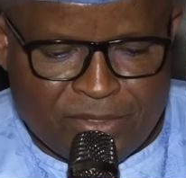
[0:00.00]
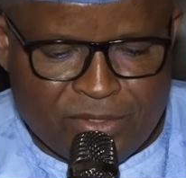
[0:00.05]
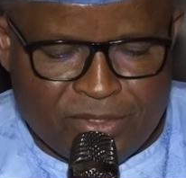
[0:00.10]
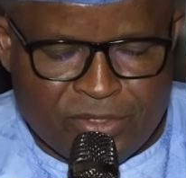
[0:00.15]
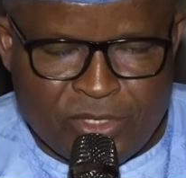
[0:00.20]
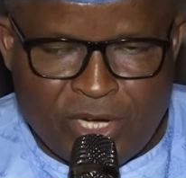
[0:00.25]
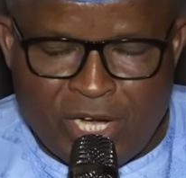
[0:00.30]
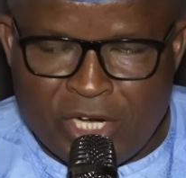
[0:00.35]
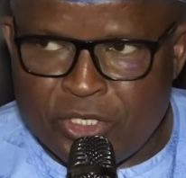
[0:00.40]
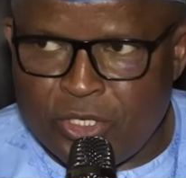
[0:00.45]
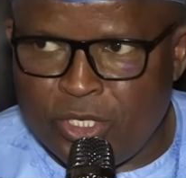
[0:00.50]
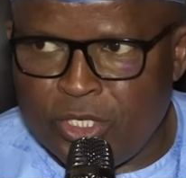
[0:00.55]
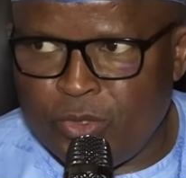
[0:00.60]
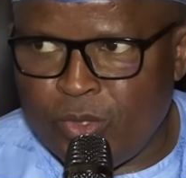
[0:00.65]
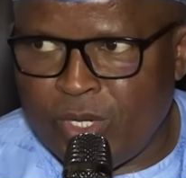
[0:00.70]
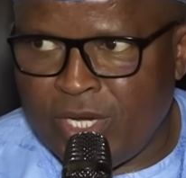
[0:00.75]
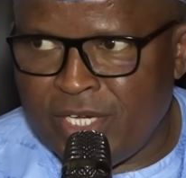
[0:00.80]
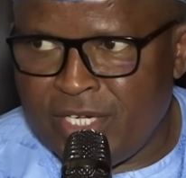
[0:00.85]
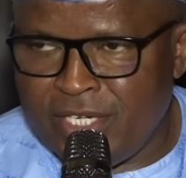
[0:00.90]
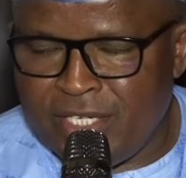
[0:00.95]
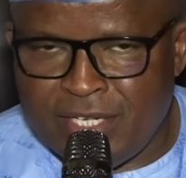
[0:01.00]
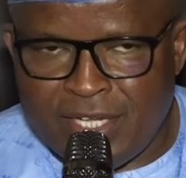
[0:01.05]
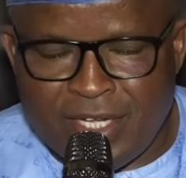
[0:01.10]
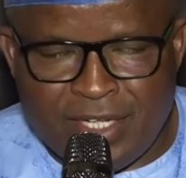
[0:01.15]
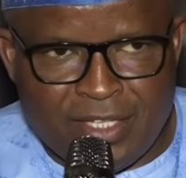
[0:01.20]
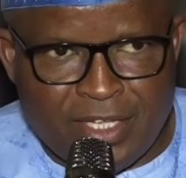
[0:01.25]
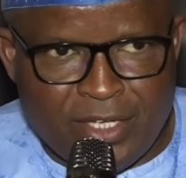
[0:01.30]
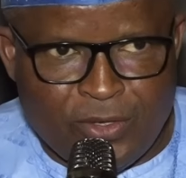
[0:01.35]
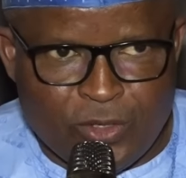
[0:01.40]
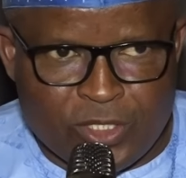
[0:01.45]
traction you are in,
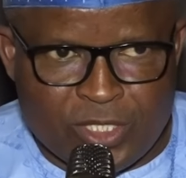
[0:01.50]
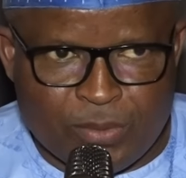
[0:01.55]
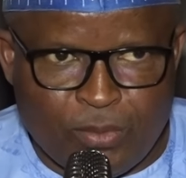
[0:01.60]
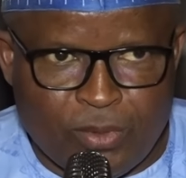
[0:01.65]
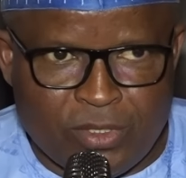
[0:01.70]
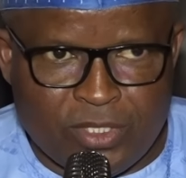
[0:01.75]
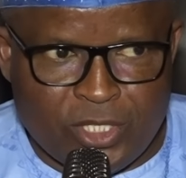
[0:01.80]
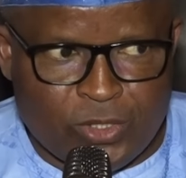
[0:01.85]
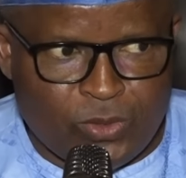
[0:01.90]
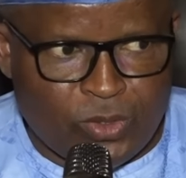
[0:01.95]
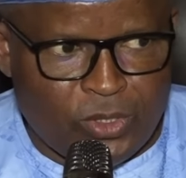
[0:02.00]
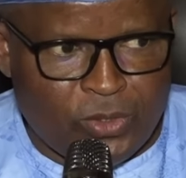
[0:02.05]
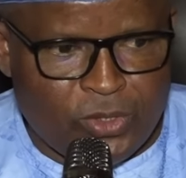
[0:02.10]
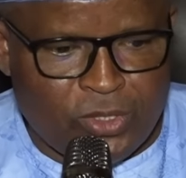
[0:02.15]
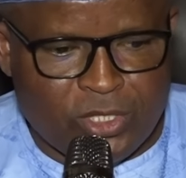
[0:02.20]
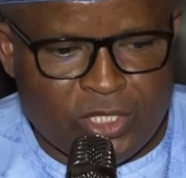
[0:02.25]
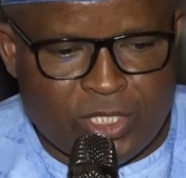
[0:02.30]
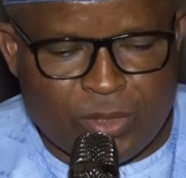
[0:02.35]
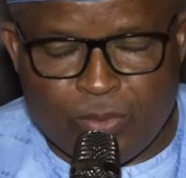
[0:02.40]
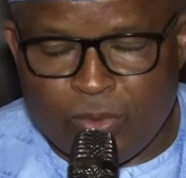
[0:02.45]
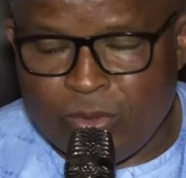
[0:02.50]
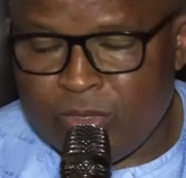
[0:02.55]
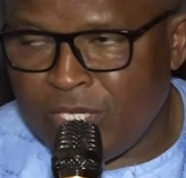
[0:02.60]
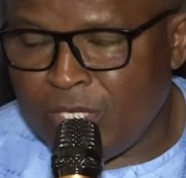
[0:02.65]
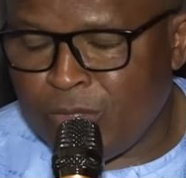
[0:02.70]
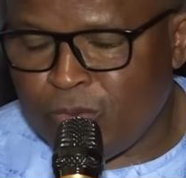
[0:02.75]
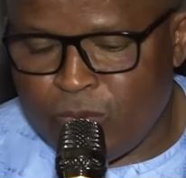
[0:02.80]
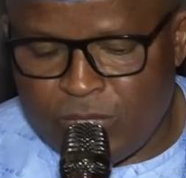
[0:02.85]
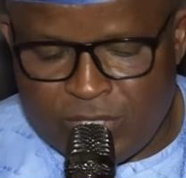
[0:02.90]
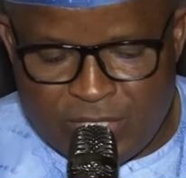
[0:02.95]
either you support this one, you don't support
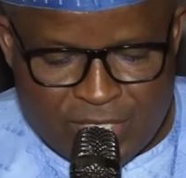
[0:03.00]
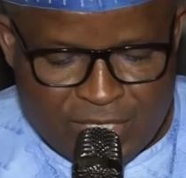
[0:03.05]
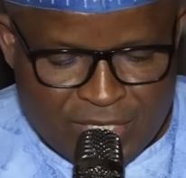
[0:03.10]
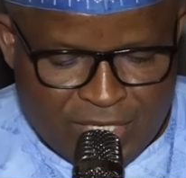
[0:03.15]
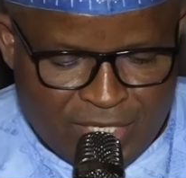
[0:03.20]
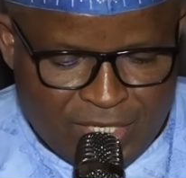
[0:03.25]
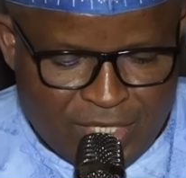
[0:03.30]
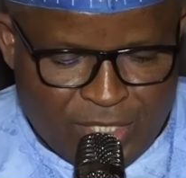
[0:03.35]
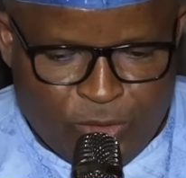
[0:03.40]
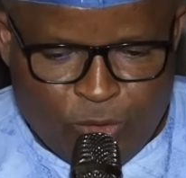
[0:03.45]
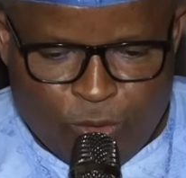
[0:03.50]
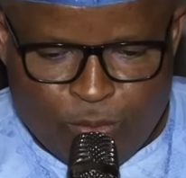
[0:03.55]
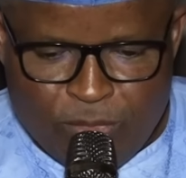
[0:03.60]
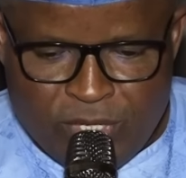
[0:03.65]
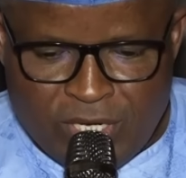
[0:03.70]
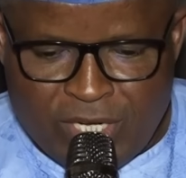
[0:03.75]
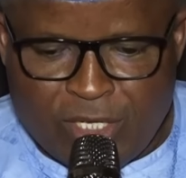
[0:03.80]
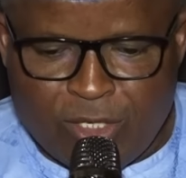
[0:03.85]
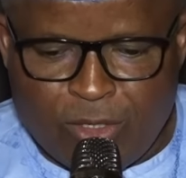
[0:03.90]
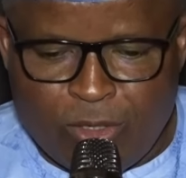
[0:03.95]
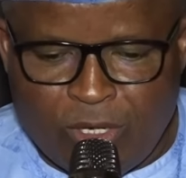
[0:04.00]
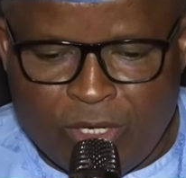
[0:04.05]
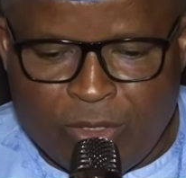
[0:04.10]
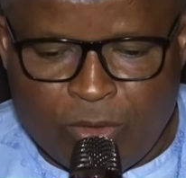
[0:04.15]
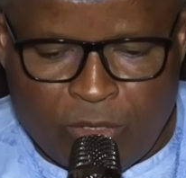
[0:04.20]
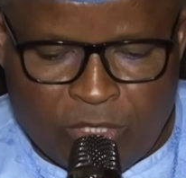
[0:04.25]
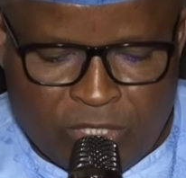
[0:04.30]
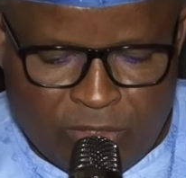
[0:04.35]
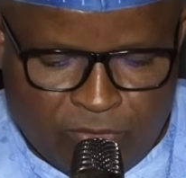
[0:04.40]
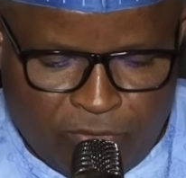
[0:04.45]
that one, you make an
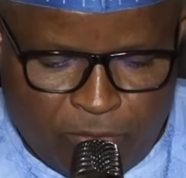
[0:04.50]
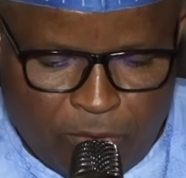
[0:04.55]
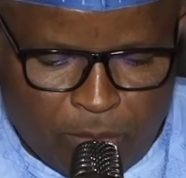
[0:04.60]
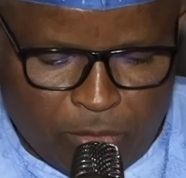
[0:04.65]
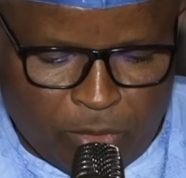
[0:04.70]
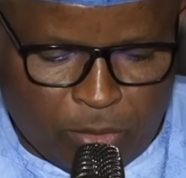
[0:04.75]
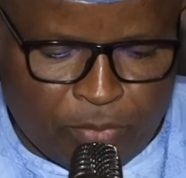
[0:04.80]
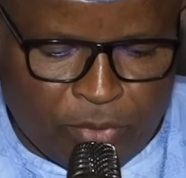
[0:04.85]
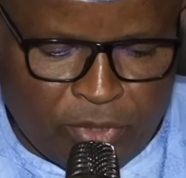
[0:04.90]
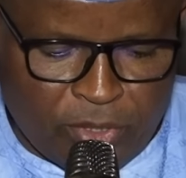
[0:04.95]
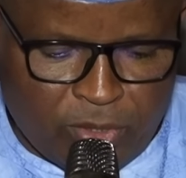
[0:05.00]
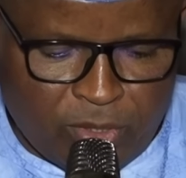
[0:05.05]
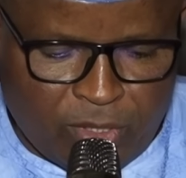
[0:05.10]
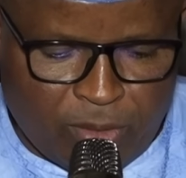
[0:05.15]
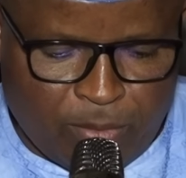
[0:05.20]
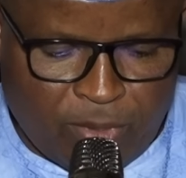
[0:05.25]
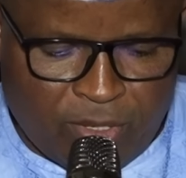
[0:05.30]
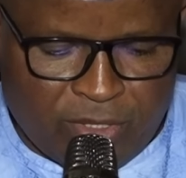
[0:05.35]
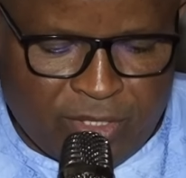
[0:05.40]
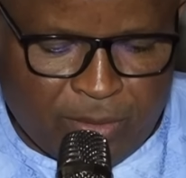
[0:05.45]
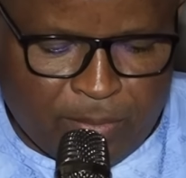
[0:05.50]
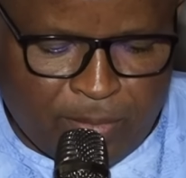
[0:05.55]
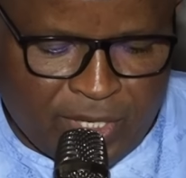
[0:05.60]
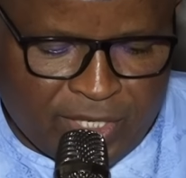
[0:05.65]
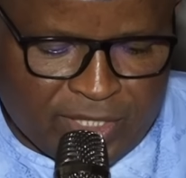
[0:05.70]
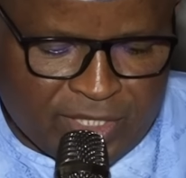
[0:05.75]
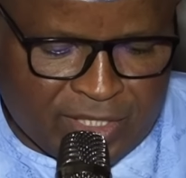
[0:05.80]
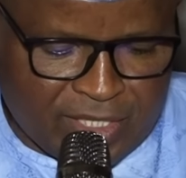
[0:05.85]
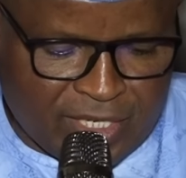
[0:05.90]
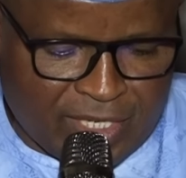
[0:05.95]
uninformed opinion about the
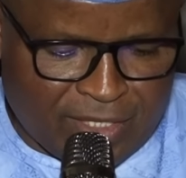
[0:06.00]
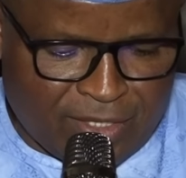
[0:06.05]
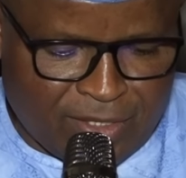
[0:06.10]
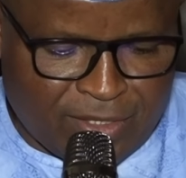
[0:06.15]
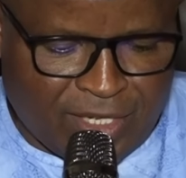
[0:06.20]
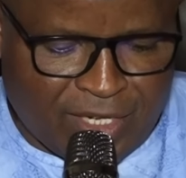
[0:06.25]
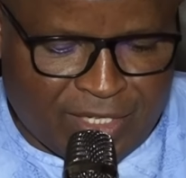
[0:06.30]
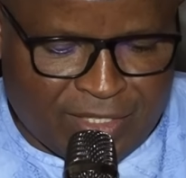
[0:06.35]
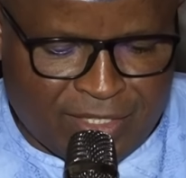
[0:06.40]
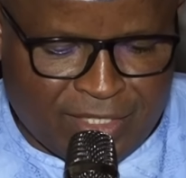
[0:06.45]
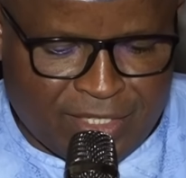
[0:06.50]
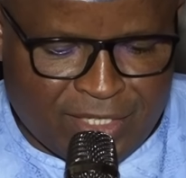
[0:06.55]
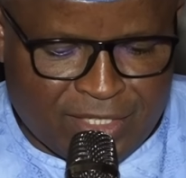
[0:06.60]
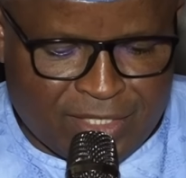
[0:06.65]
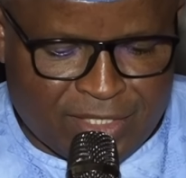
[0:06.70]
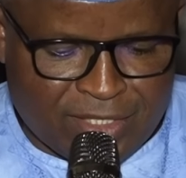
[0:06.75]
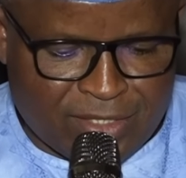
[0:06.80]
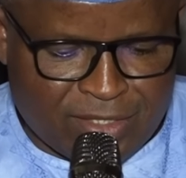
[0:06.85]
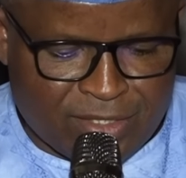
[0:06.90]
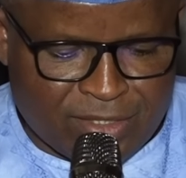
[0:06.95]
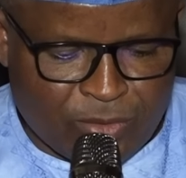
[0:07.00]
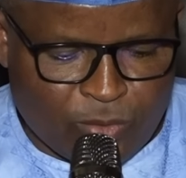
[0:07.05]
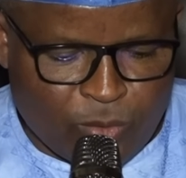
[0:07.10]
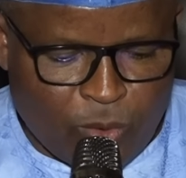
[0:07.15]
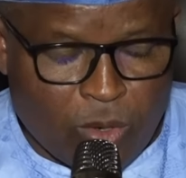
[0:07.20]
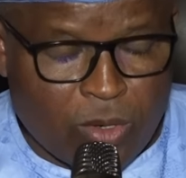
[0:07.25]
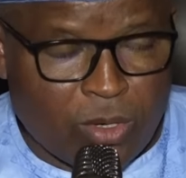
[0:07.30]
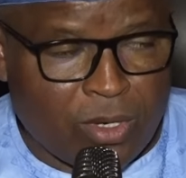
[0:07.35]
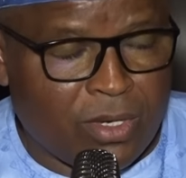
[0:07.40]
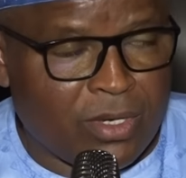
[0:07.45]
party, I think is
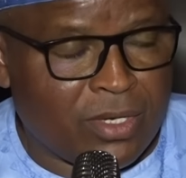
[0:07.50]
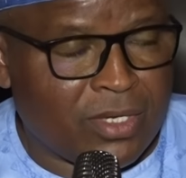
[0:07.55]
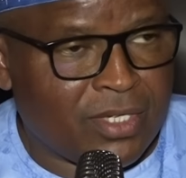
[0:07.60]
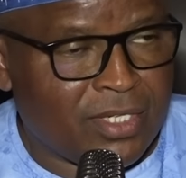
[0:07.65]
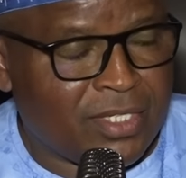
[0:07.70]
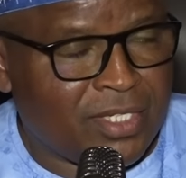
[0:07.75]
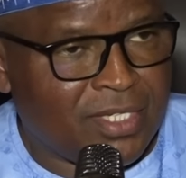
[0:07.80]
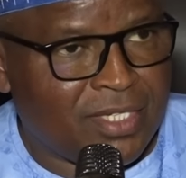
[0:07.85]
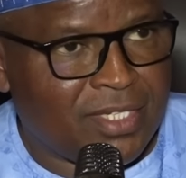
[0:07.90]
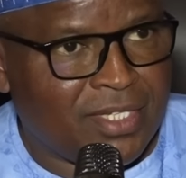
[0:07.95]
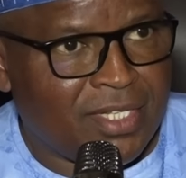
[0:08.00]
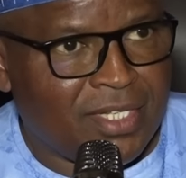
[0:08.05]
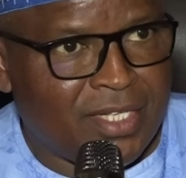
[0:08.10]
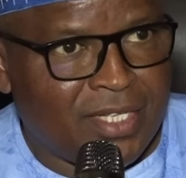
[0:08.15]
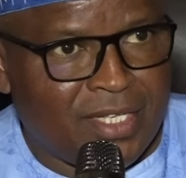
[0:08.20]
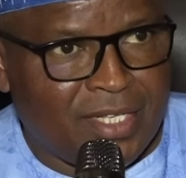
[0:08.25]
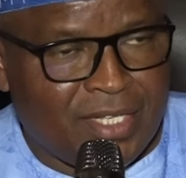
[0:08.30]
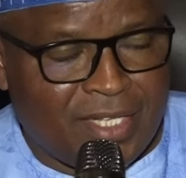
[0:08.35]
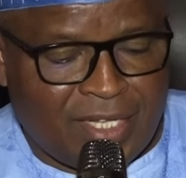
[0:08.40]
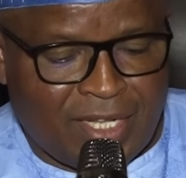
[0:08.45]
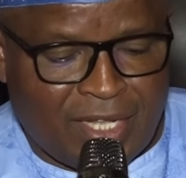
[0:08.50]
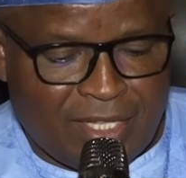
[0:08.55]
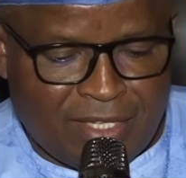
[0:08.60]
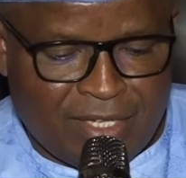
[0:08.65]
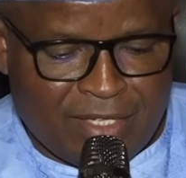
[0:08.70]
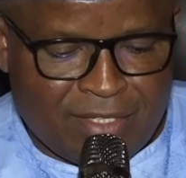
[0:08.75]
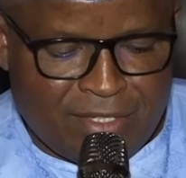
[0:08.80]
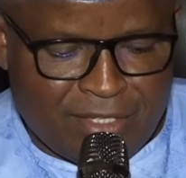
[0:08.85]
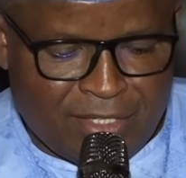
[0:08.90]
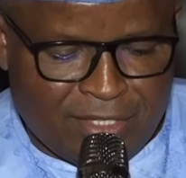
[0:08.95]
wrong. And
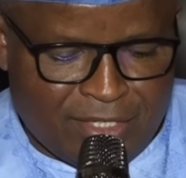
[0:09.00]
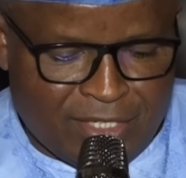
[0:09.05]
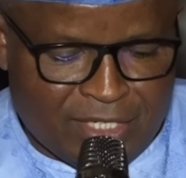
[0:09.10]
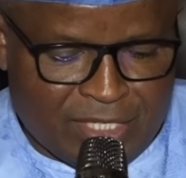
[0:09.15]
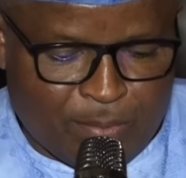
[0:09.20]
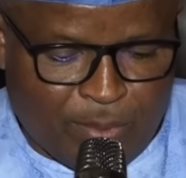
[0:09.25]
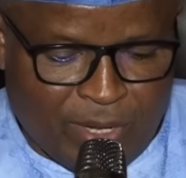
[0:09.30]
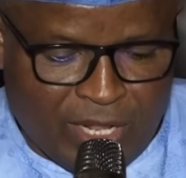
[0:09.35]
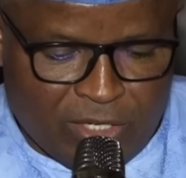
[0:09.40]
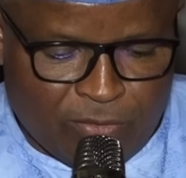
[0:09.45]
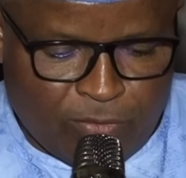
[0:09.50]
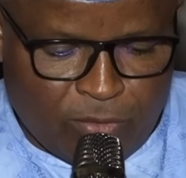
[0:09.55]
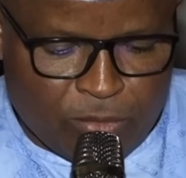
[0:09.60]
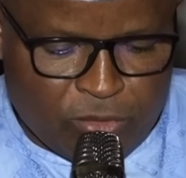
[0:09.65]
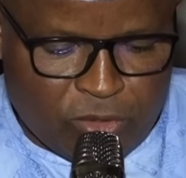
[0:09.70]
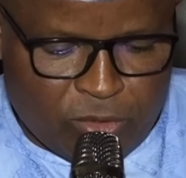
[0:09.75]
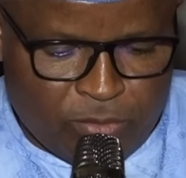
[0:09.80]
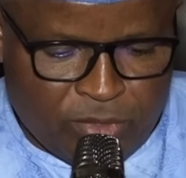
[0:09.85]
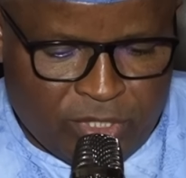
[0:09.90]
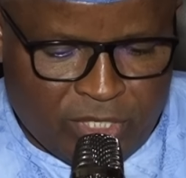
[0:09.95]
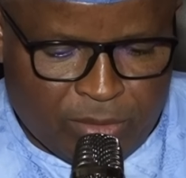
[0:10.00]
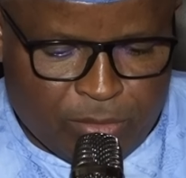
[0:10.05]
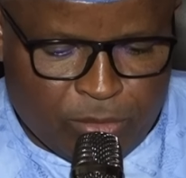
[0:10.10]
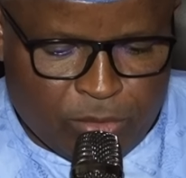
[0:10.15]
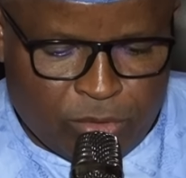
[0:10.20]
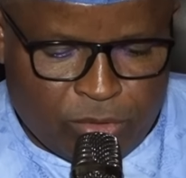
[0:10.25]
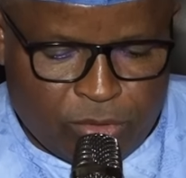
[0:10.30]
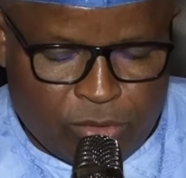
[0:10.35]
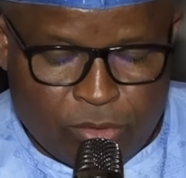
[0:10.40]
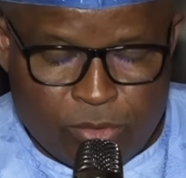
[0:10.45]
I think this platform should be
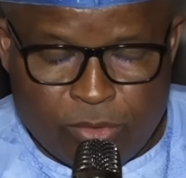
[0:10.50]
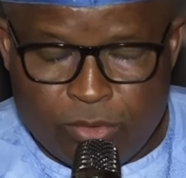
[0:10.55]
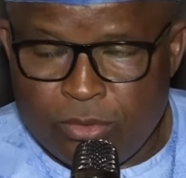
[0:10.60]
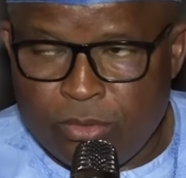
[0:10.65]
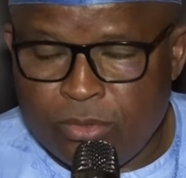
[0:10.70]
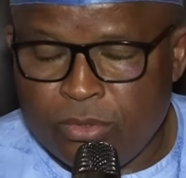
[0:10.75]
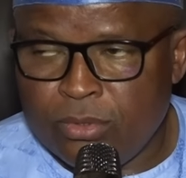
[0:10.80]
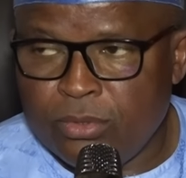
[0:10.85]
able to